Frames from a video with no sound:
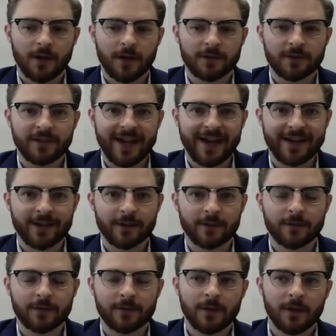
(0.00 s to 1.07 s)
uh,
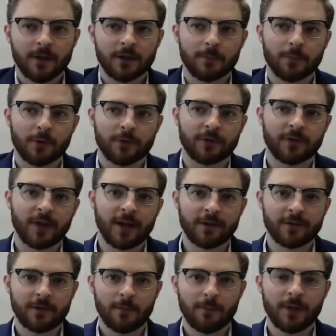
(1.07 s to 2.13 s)
status, the person
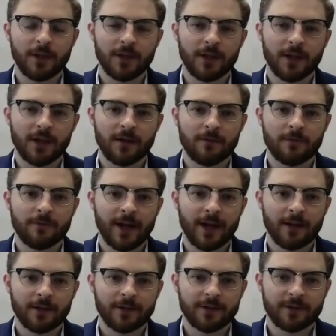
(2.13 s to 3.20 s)
has to be in
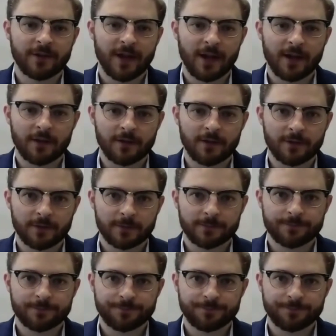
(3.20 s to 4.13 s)
valid status.